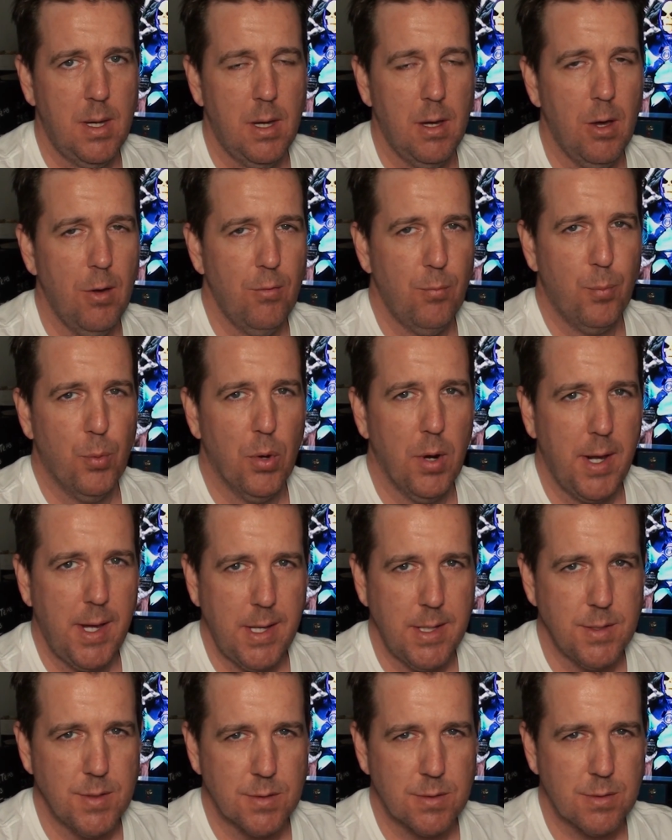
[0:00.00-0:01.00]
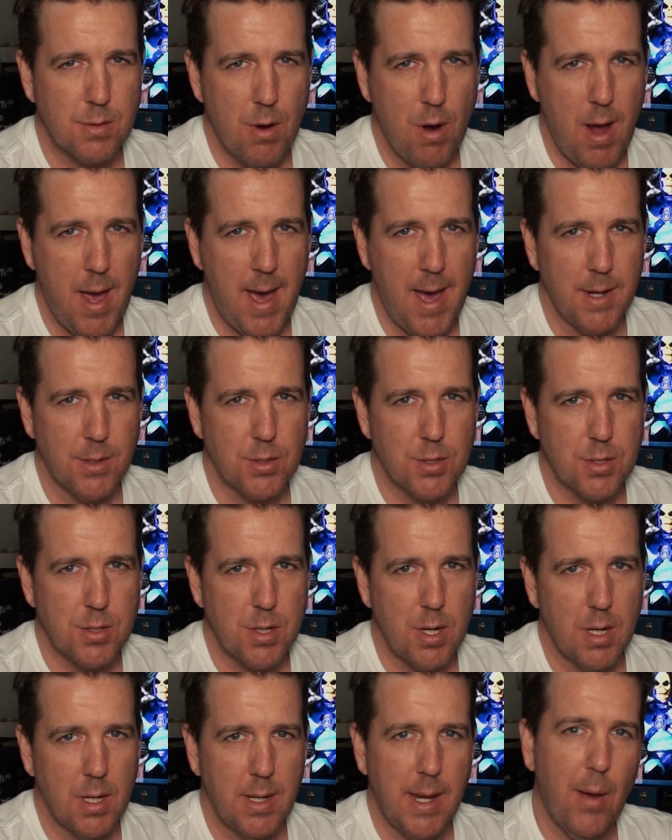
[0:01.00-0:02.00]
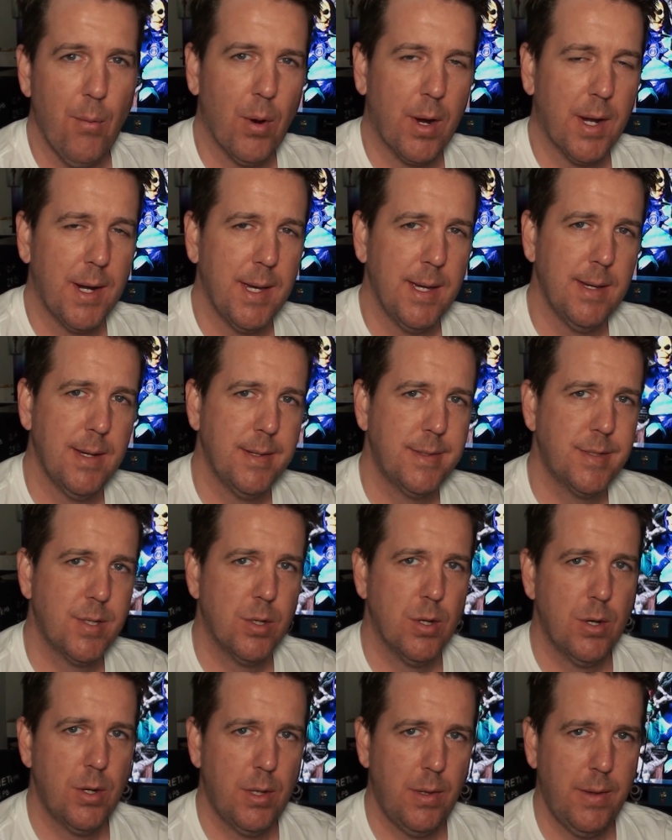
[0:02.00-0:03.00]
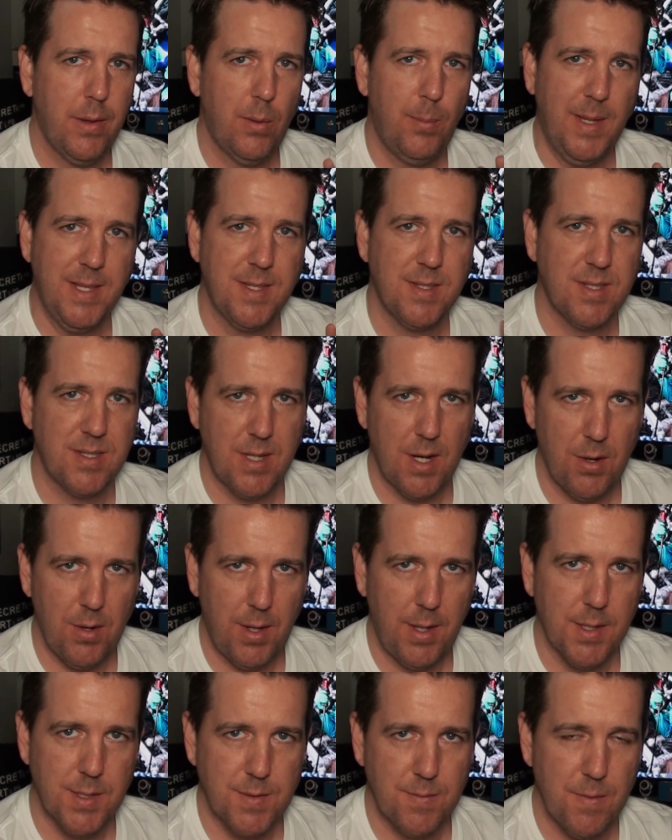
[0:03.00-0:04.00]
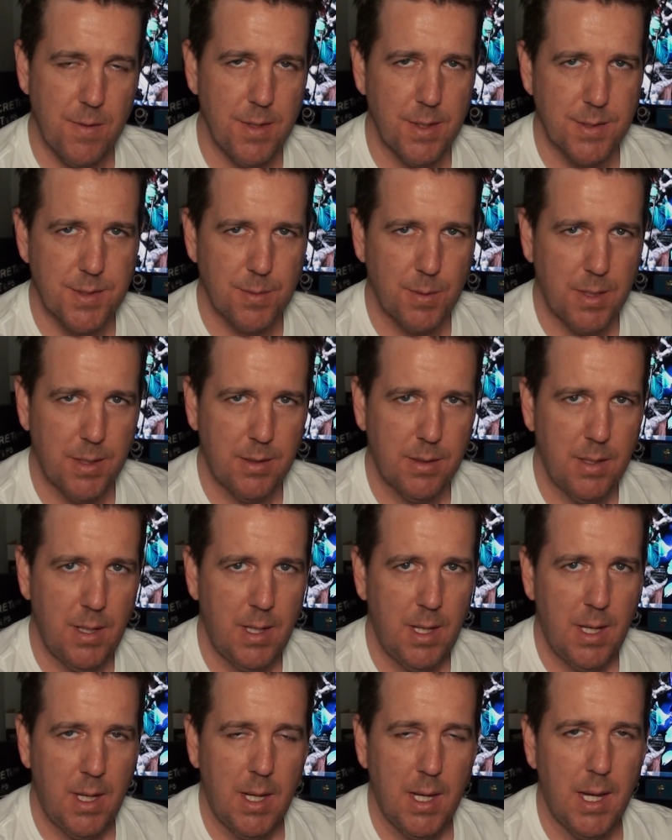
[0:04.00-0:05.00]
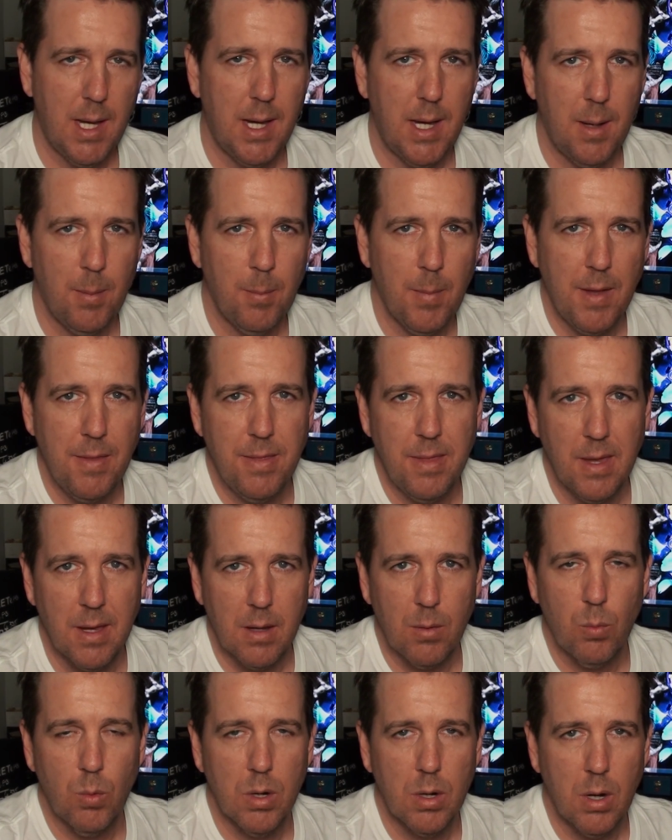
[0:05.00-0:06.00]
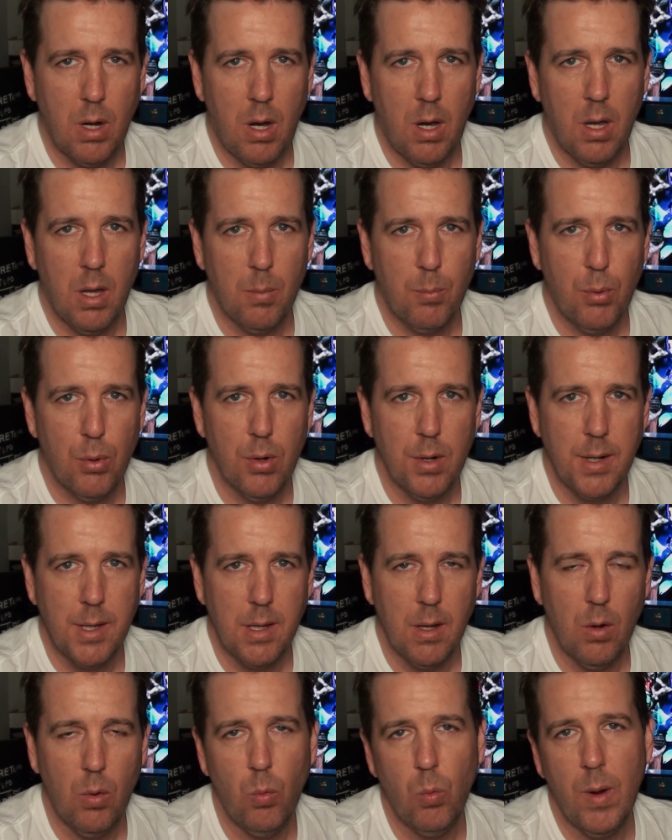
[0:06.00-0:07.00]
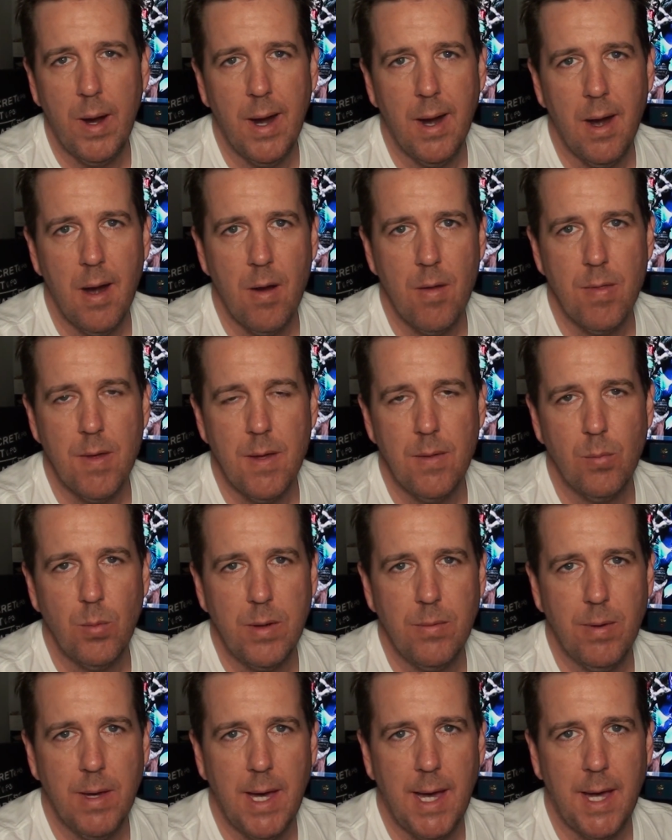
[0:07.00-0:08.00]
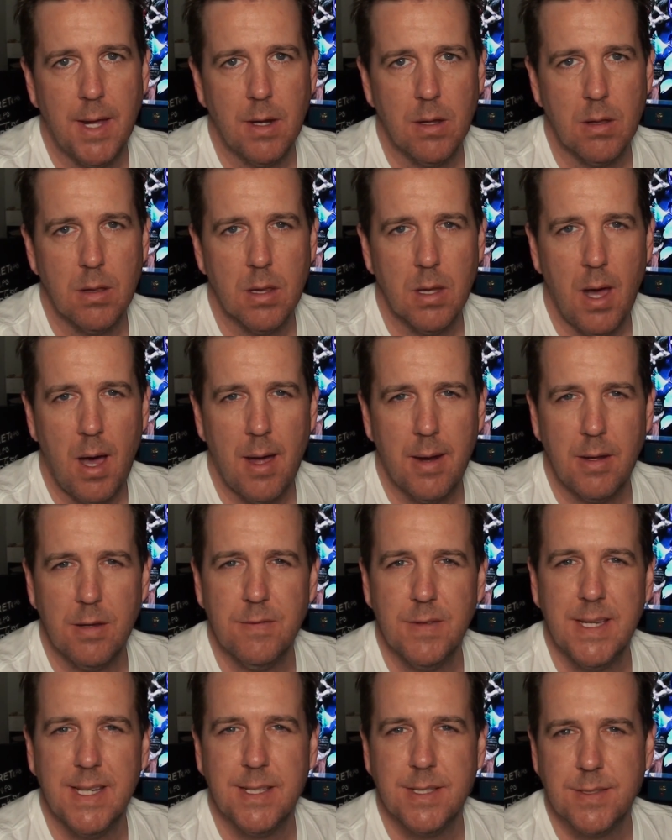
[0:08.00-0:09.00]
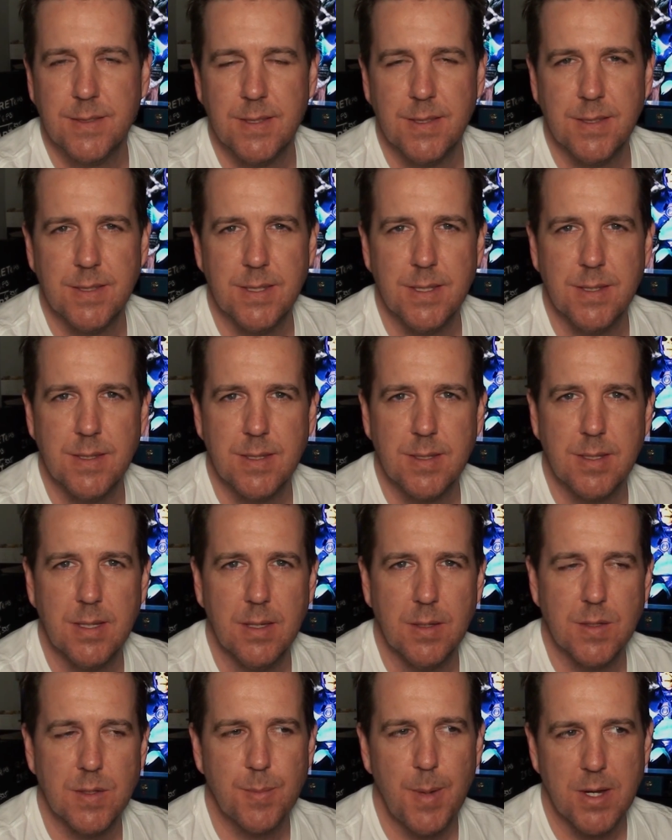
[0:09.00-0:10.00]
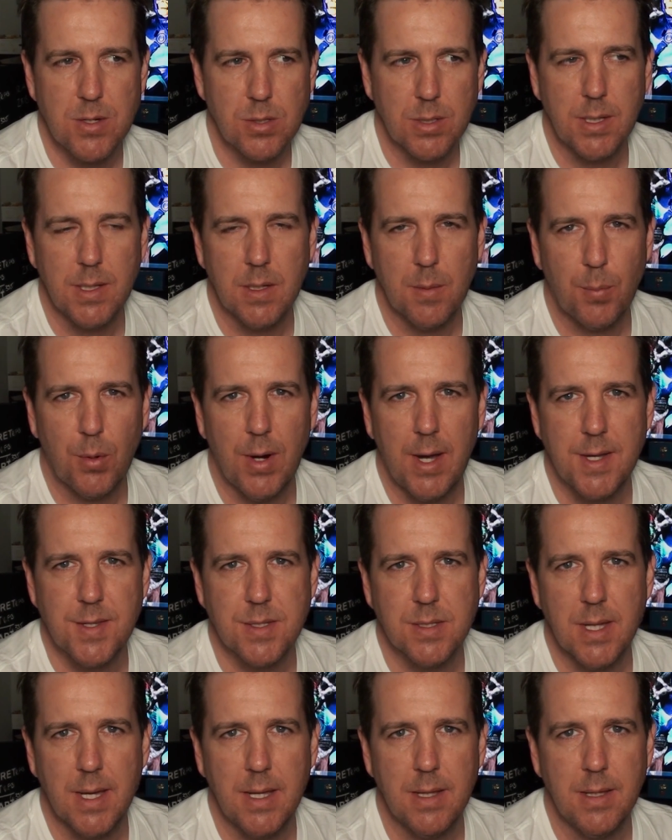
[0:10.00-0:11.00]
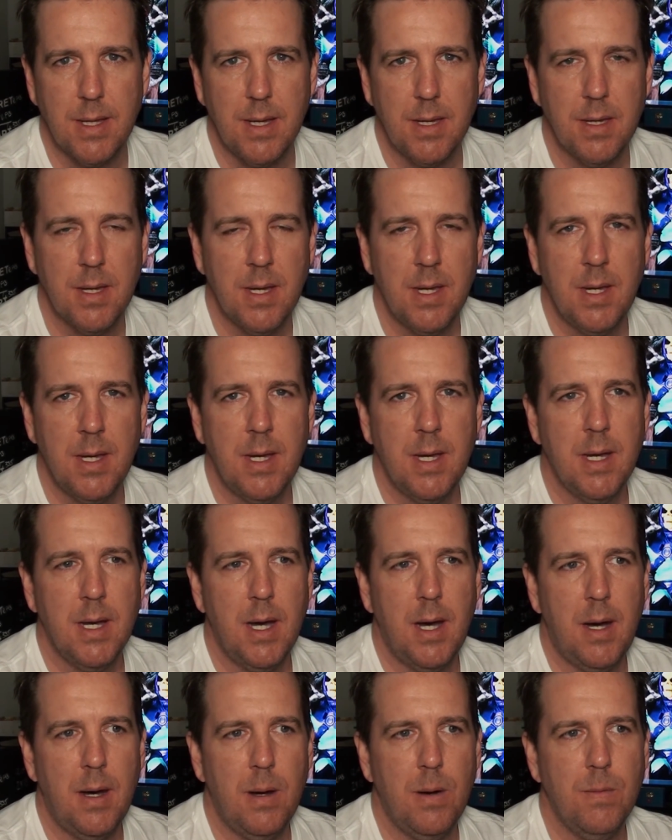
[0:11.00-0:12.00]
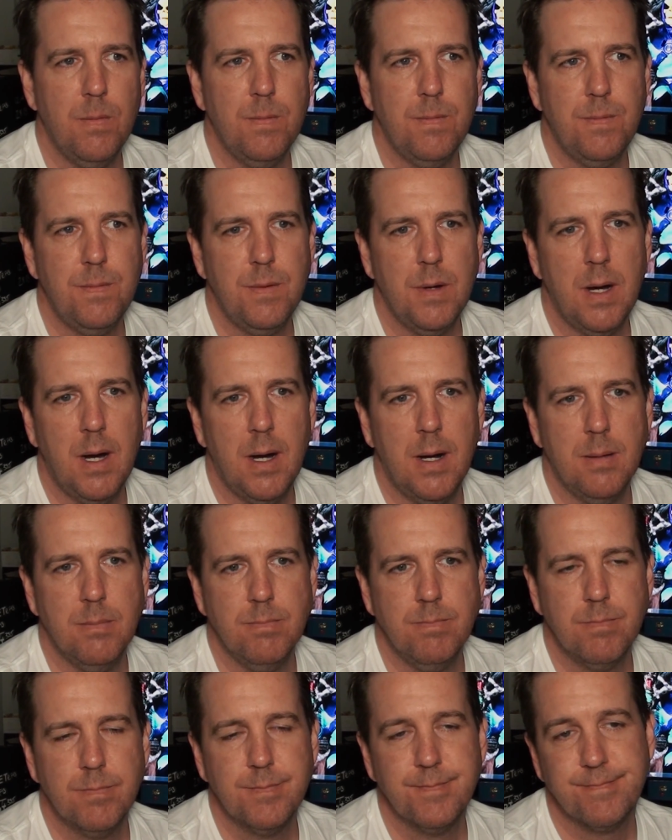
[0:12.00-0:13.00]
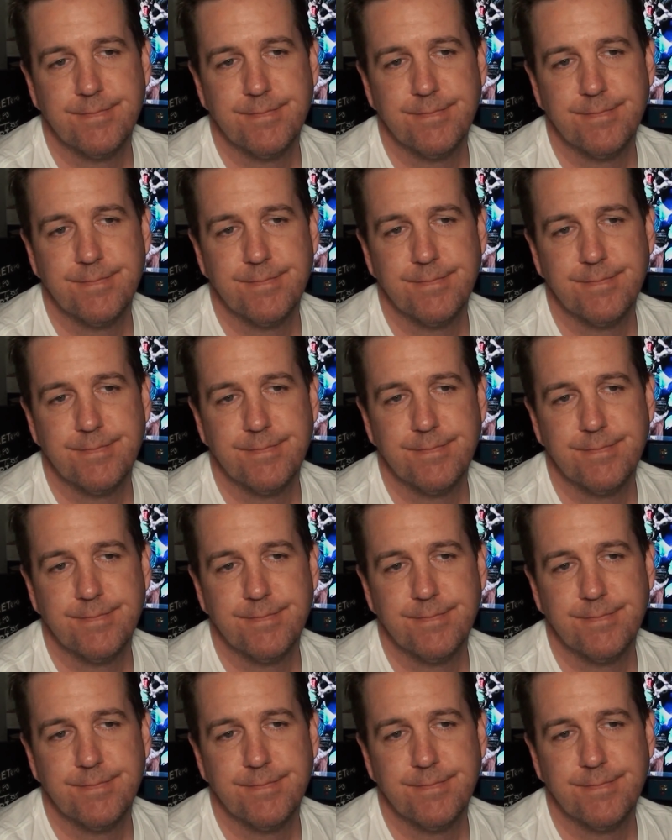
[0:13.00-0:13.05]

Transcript: of Brain Scratch. Now, we're going to turn a little bit serious for this one. Um, I think we're all pretty aware that we've had a lot of instances, especially in the press lately, of um,